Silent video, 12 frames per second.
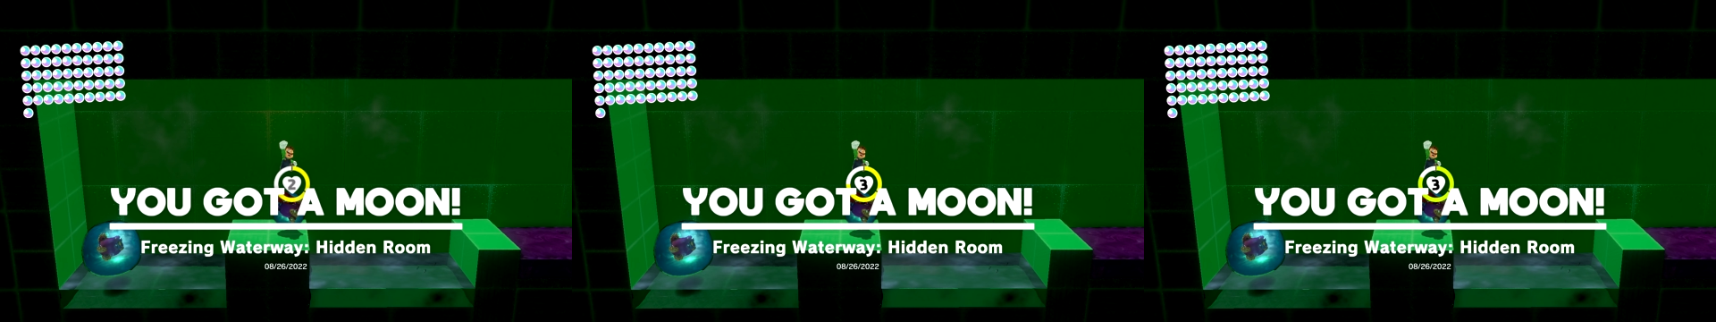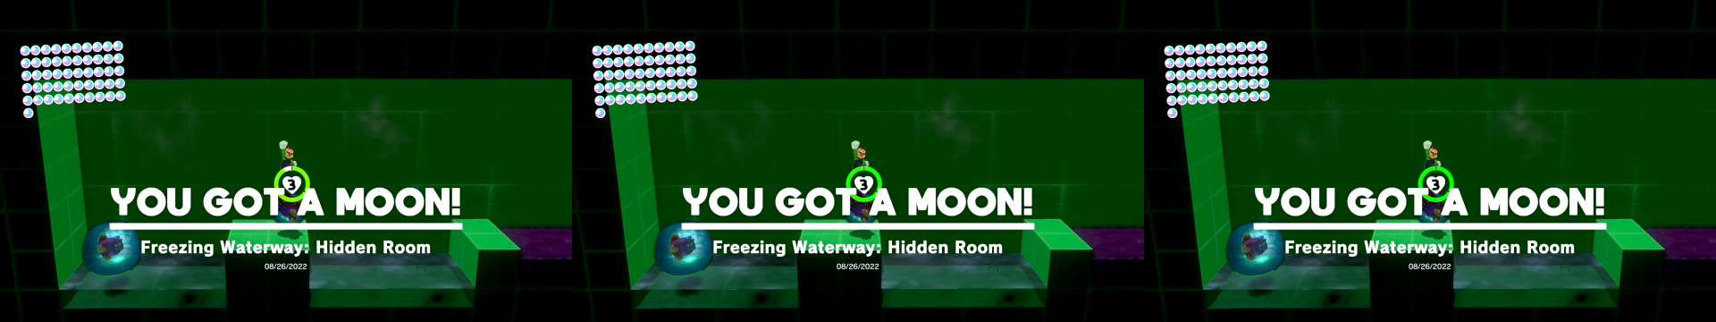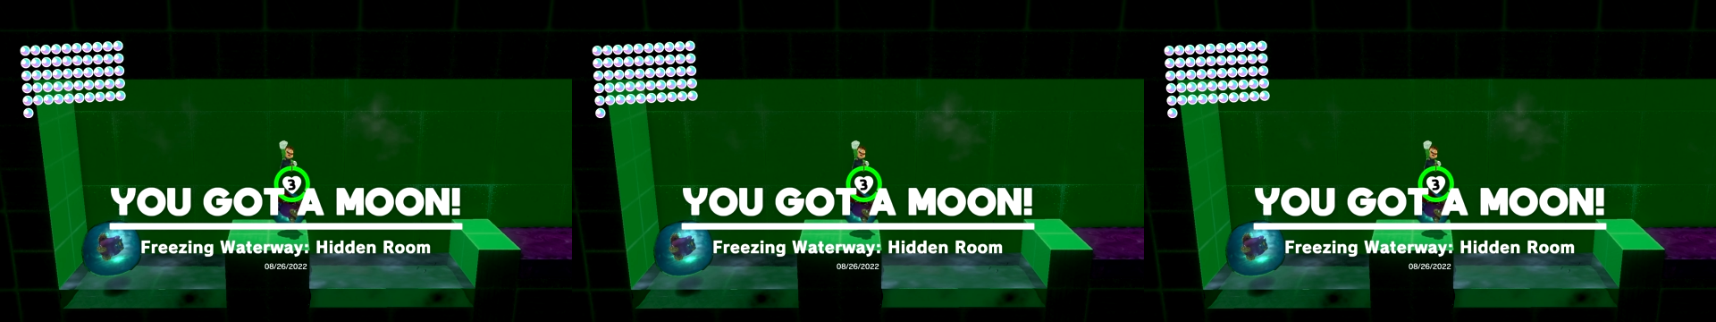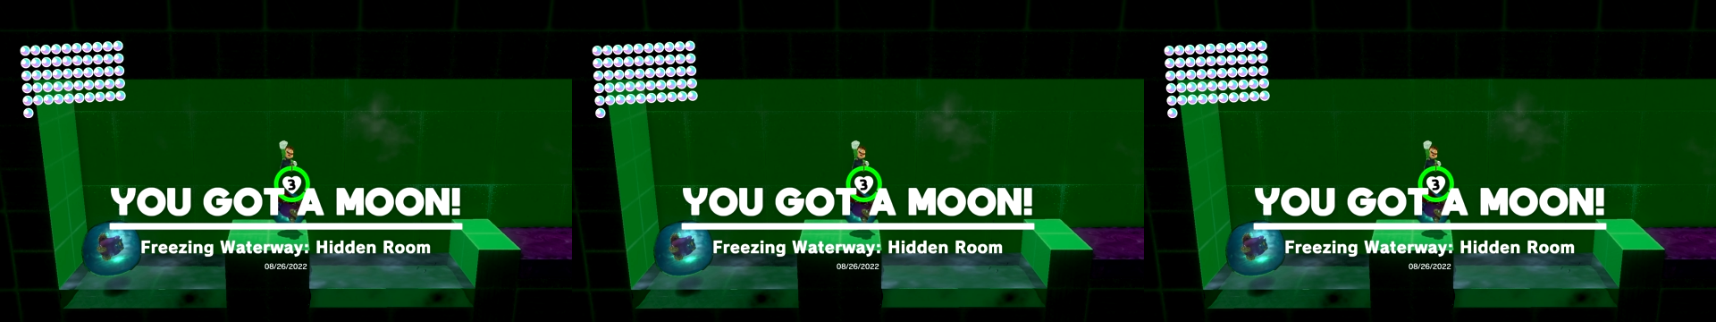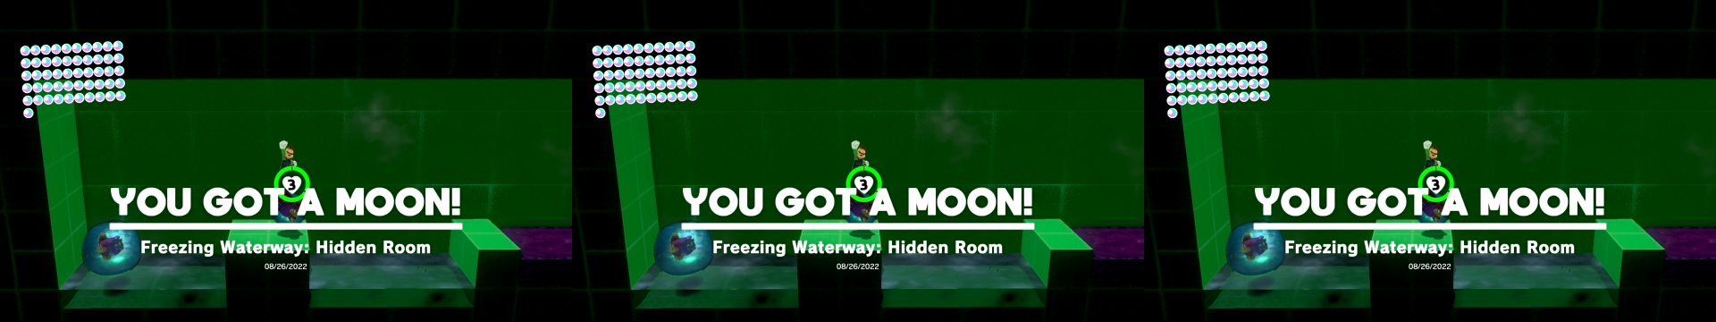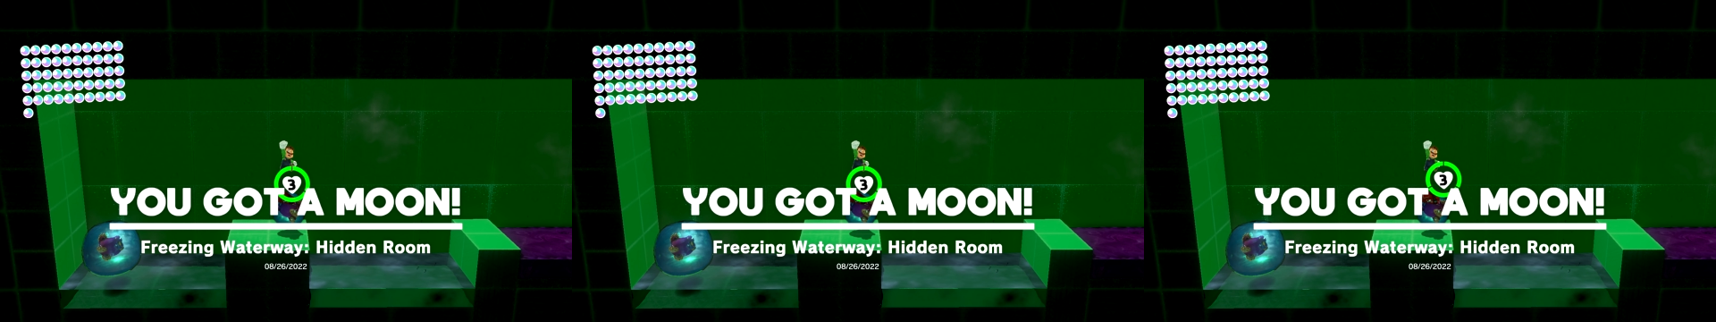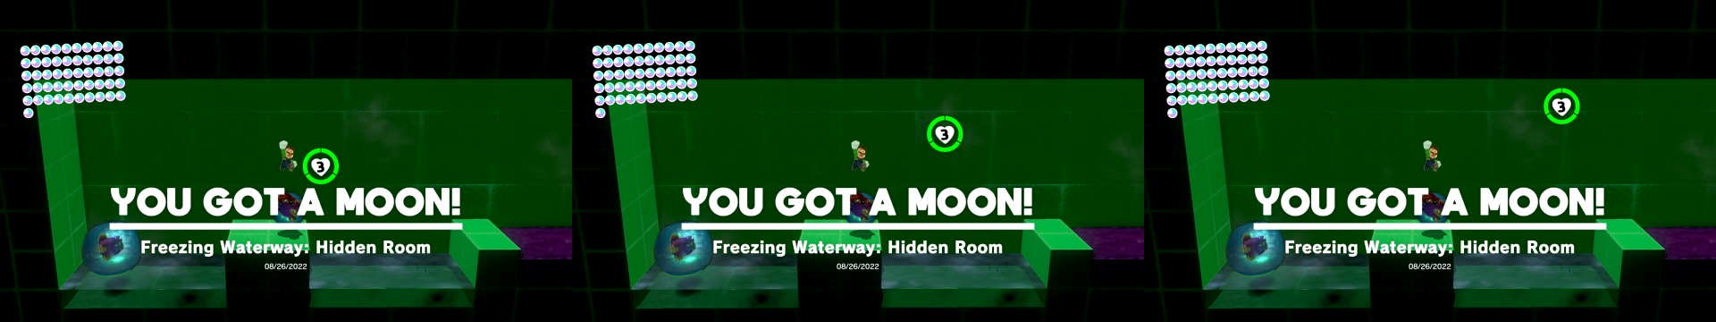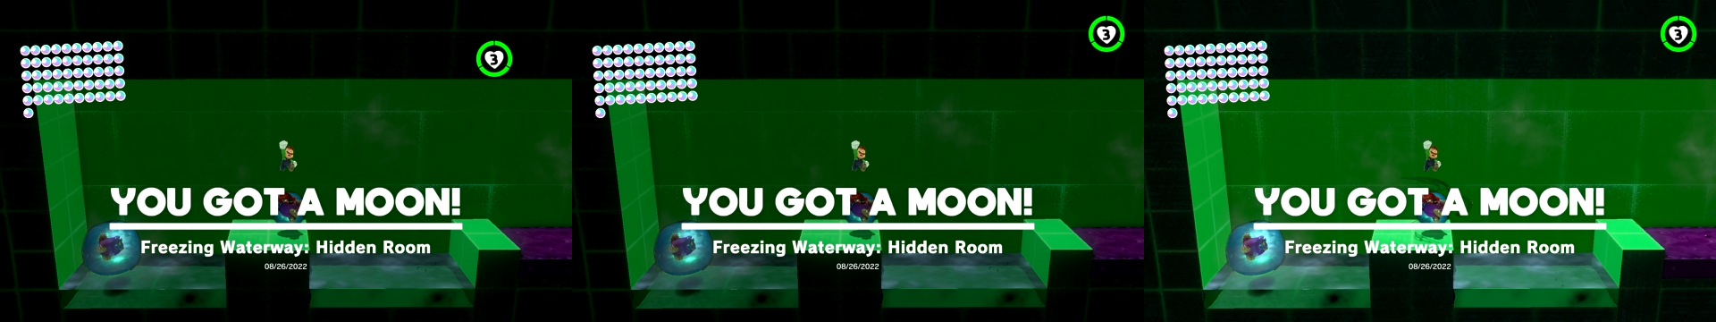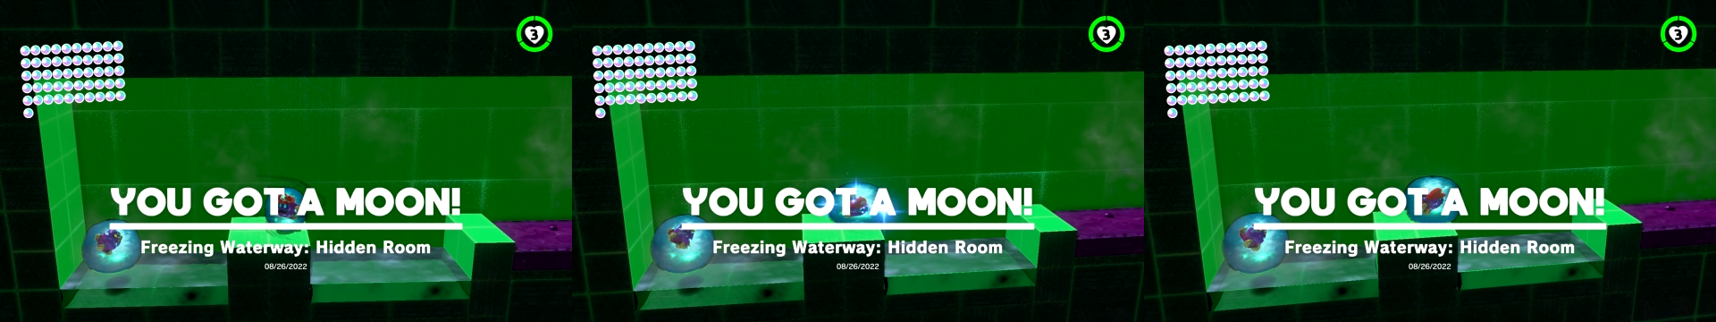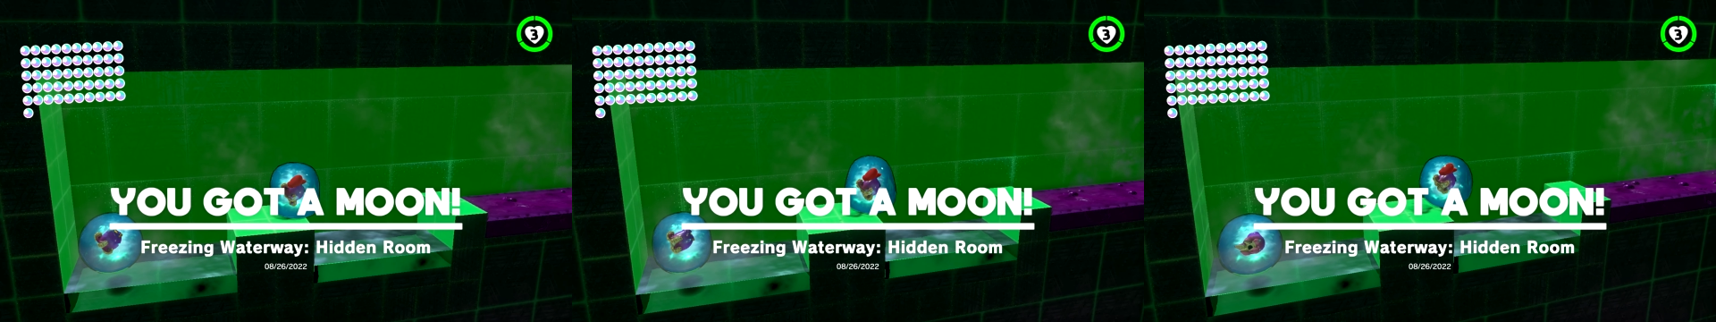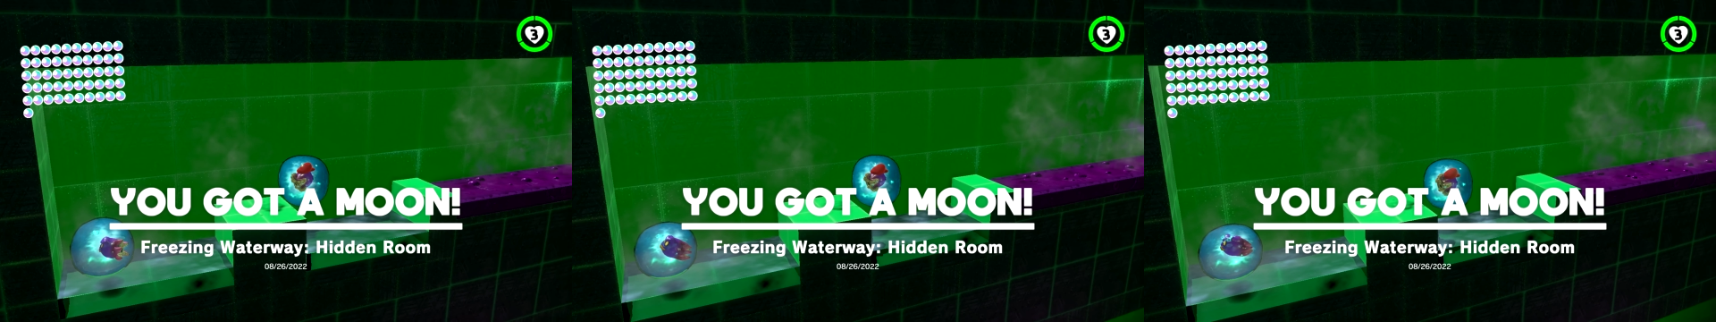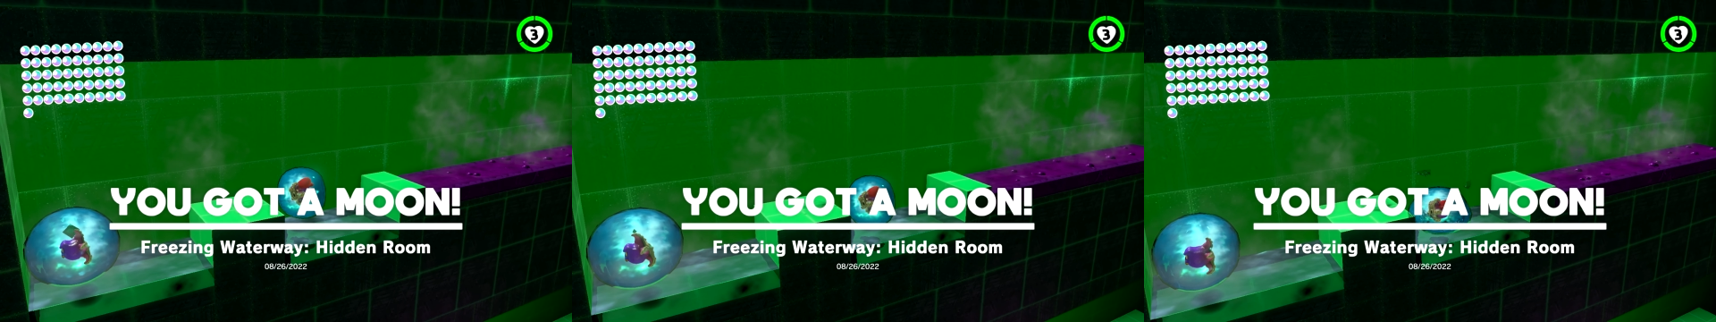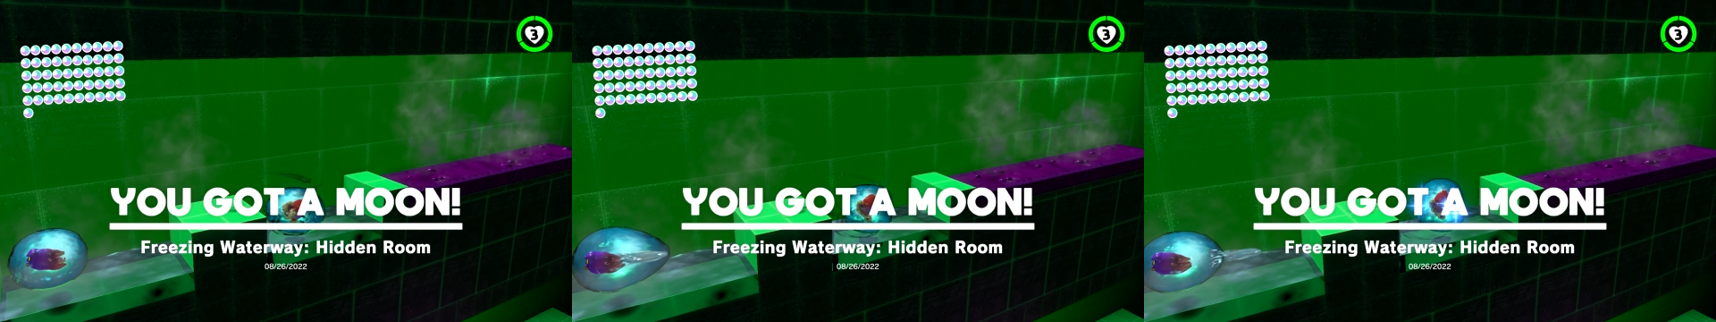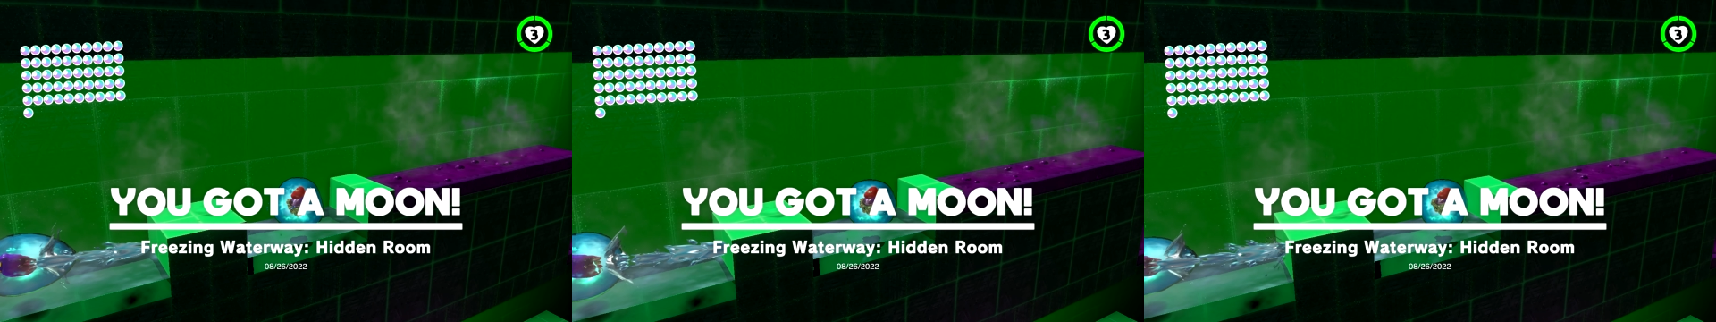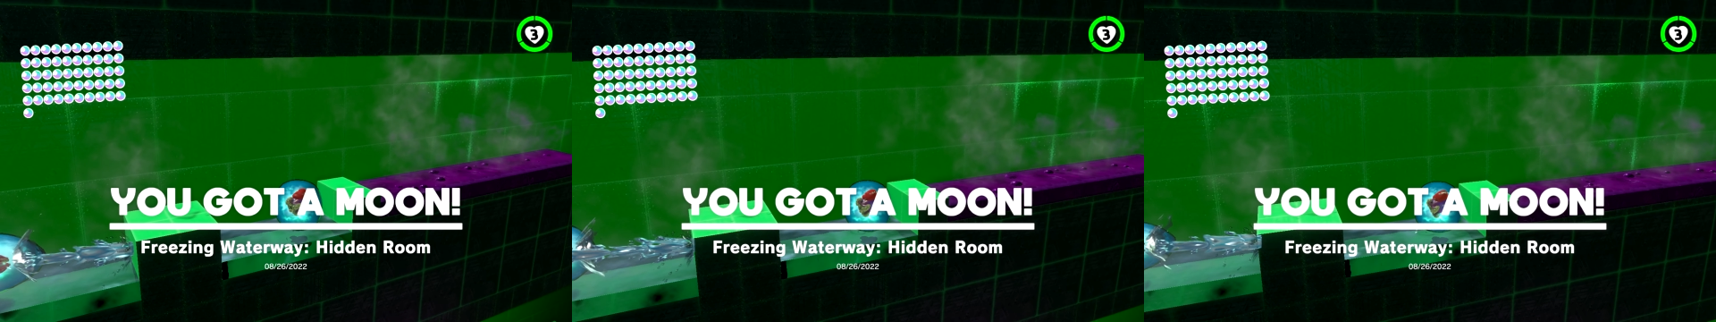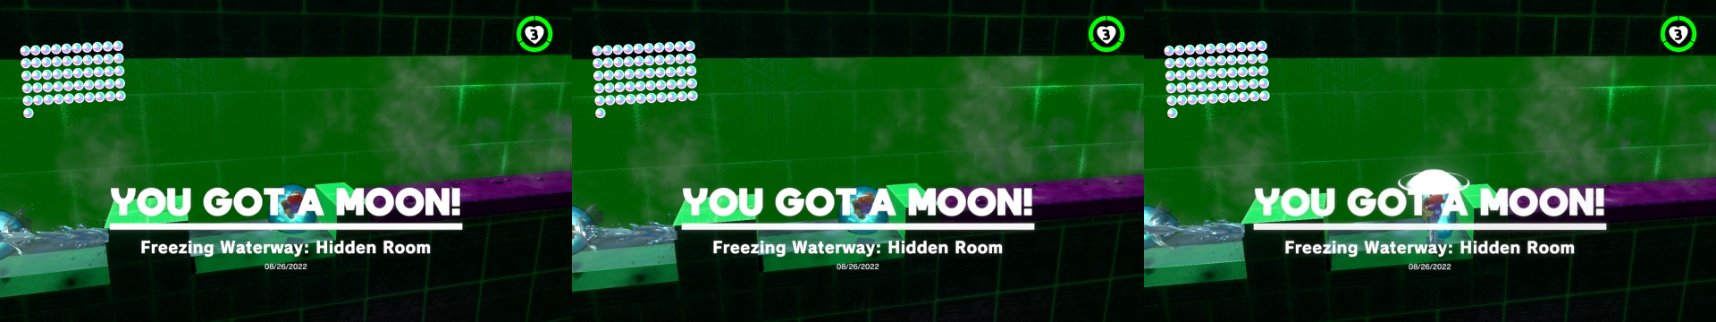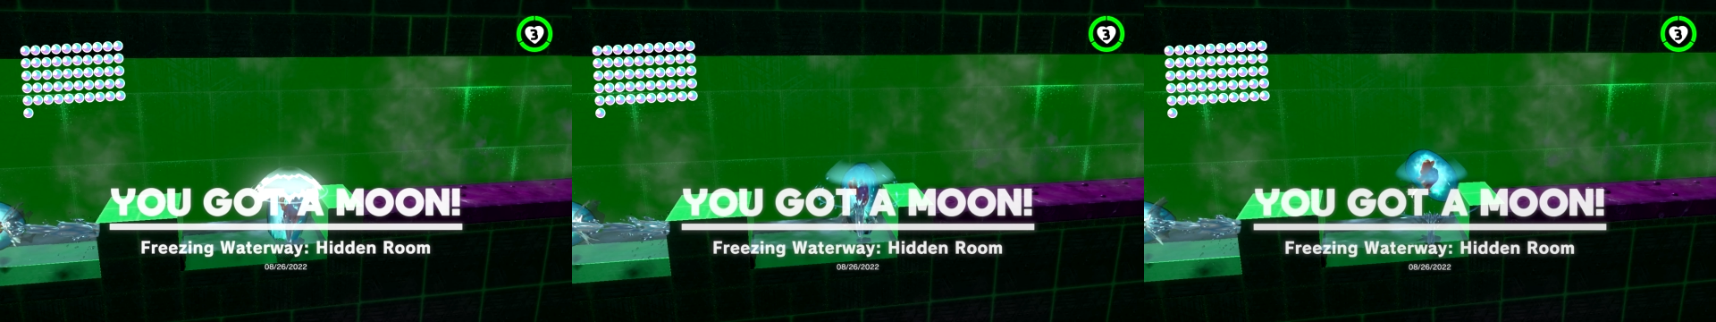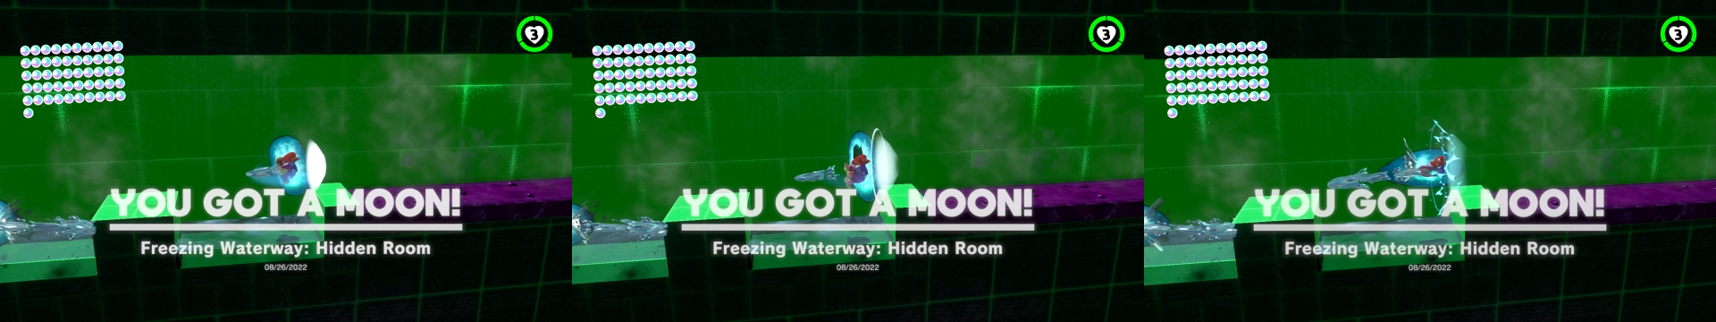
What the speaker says: (no speaker visible)